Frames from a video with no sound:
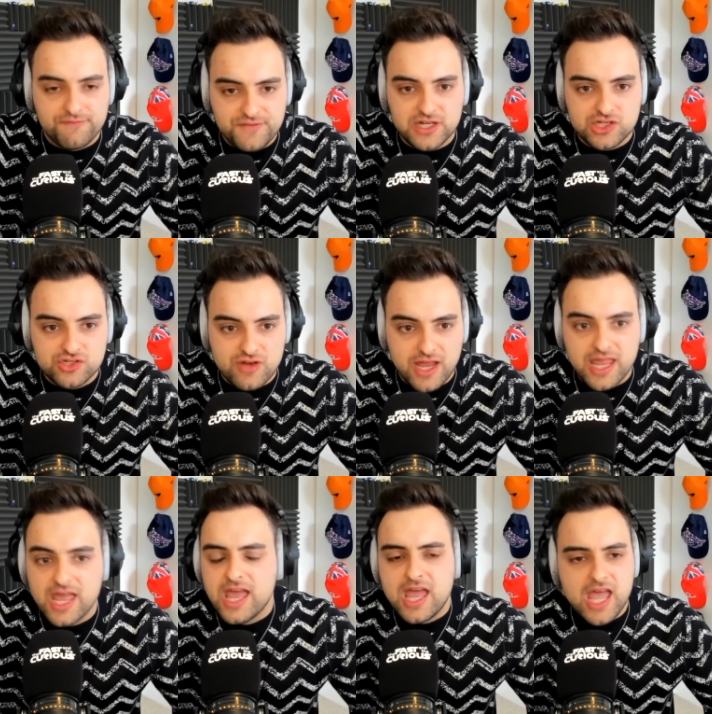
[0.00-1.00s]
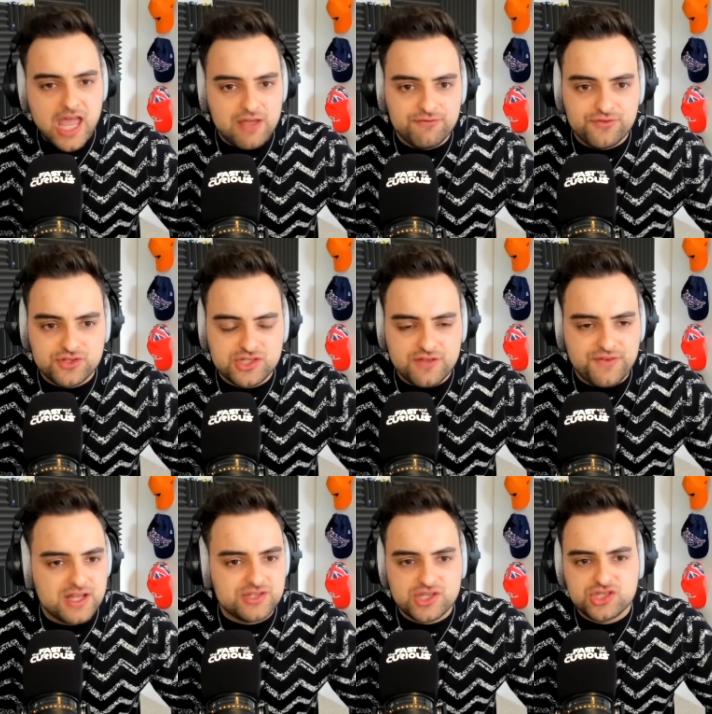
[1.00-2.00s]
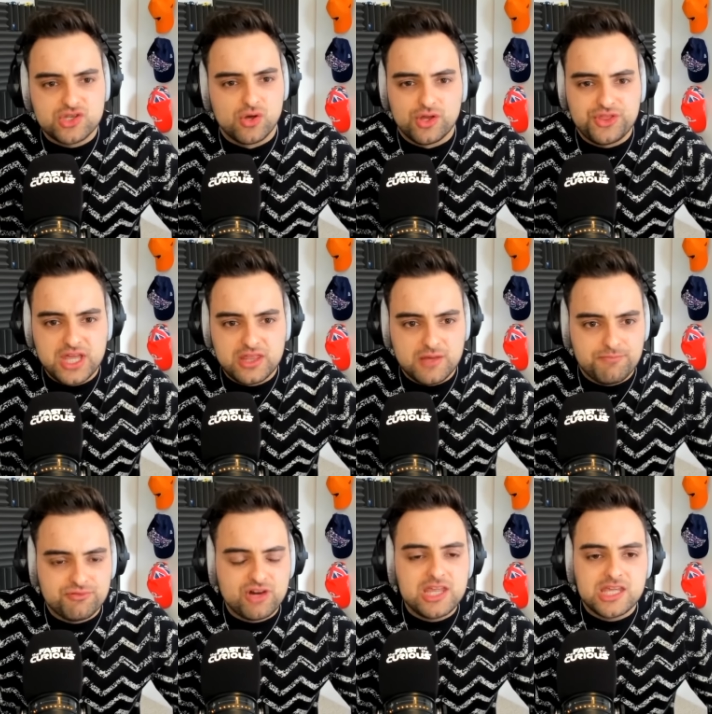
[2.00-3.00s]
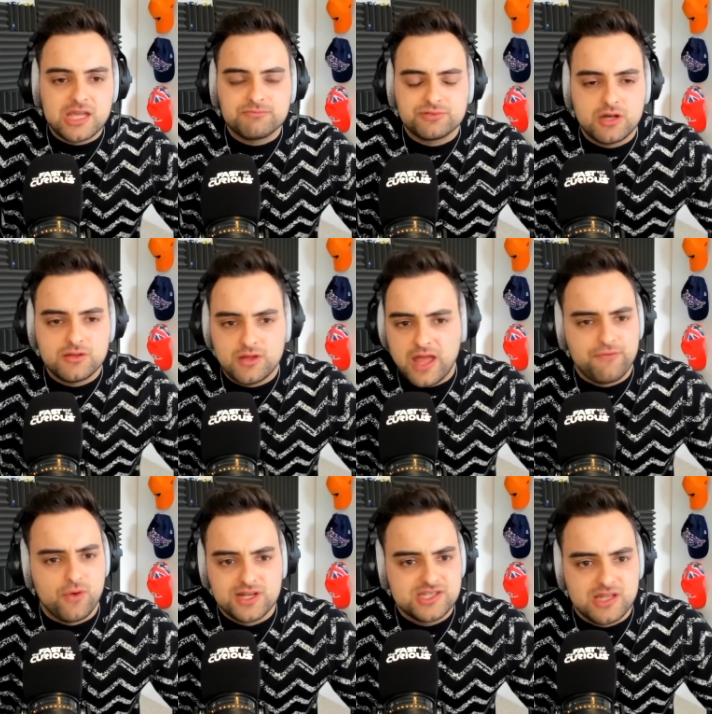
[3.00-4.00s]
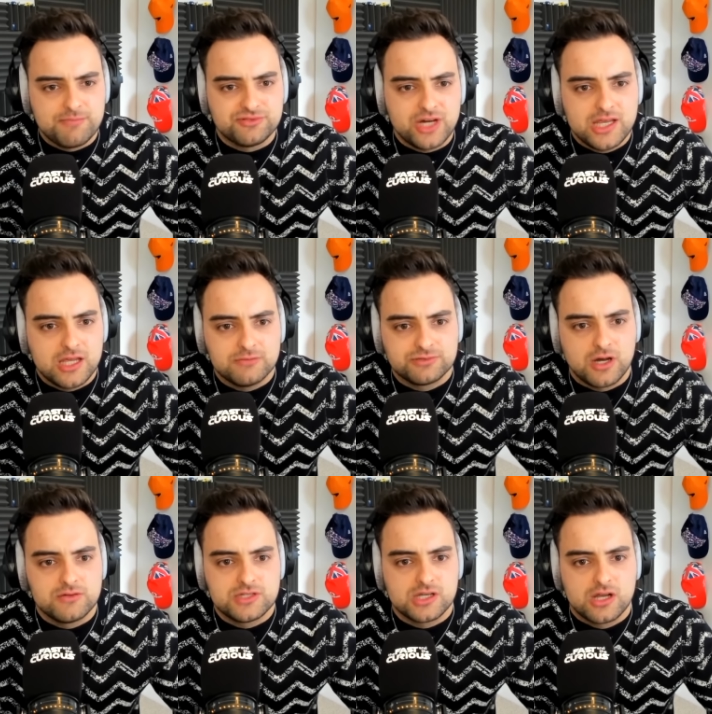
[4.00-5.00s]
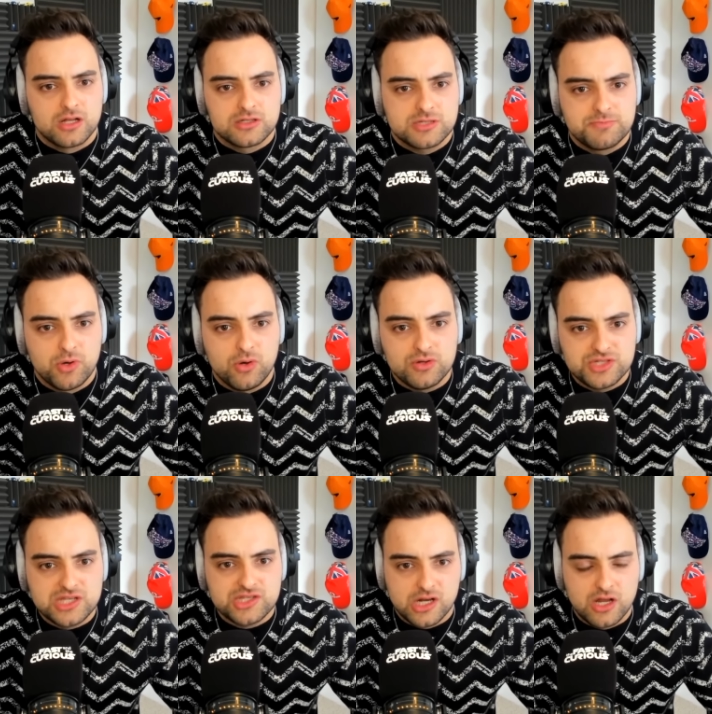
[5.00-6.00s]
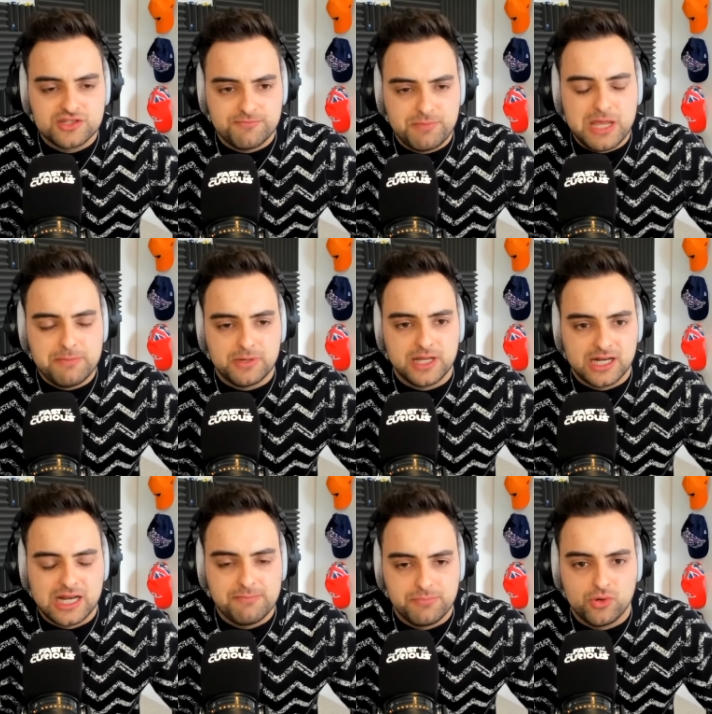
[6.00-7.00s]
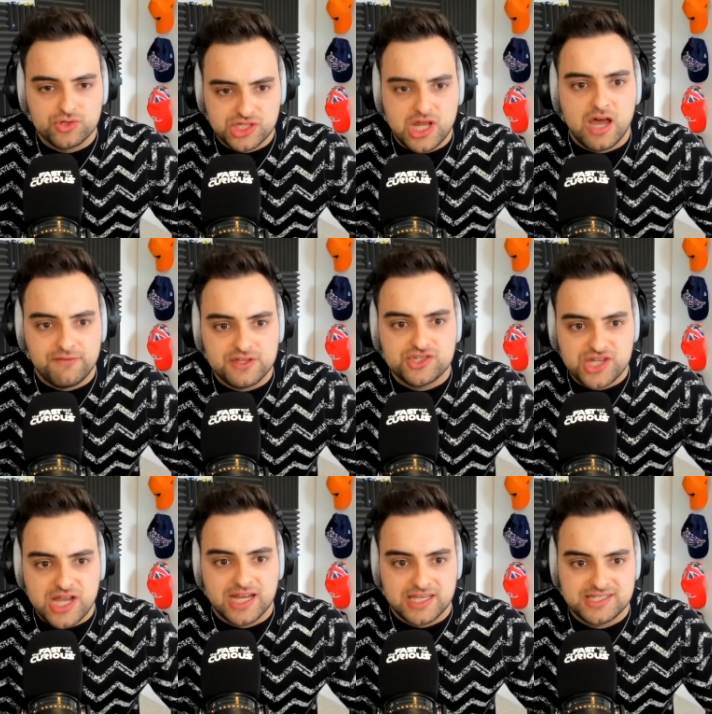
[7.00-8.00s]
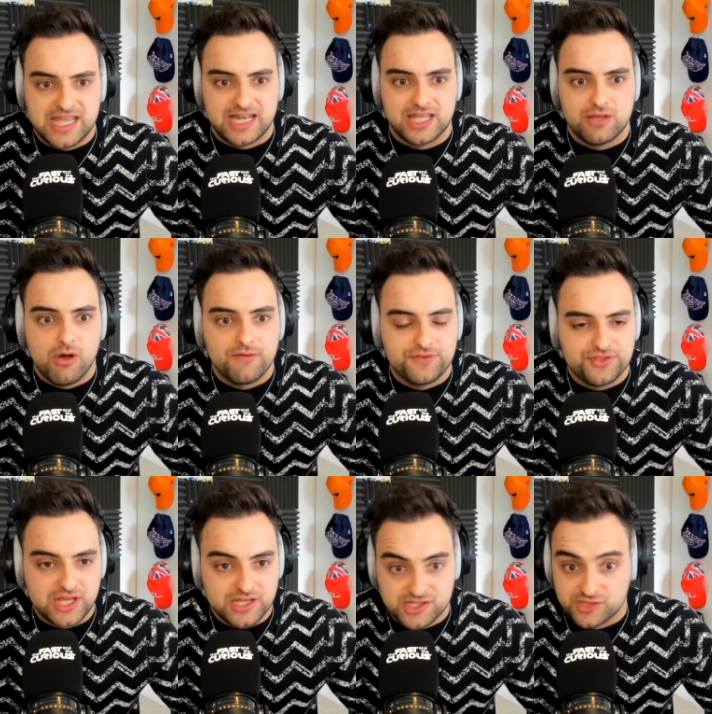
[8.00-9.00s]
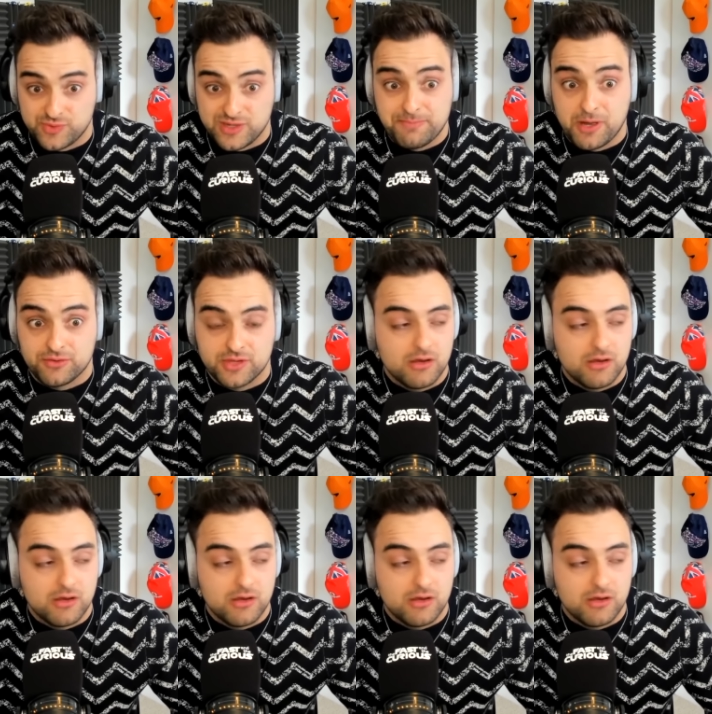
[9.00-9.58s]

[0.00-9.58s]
finish straight in front of the fans. The sort of thing that breaking pro F1 isn't a breaking protocol sport. It's a lot of people in clipboards and high vis jackets telling you off for things, as we both know,